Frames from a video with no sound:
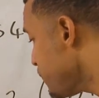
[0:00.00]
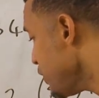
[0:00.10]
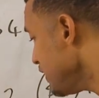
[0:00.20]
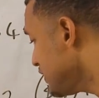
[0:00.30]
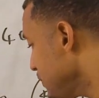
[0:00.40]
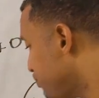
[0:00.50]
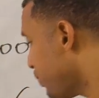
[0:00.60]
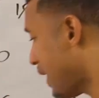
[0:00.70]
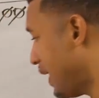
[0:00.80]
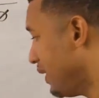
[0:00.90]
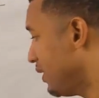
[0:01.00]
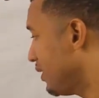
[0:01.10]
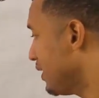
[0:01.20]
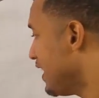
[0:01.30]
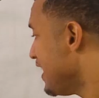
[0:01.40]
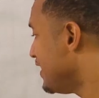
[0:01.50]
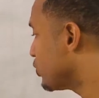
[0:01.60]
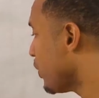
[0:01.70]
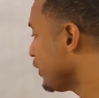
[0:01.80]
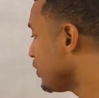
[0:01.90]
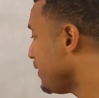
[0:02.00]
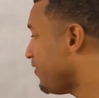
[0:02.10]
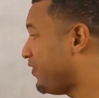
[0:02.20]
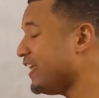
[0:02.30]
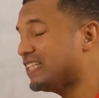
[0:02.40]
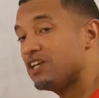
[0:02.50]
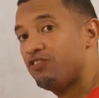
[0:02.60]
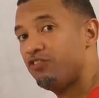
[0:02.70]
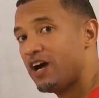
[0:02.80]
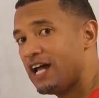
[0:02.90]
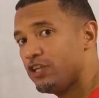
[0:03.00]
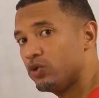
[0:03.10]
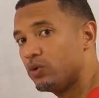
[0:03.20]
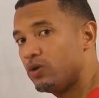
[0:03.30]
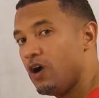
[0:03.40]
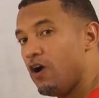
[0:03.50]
principal is going to be this value,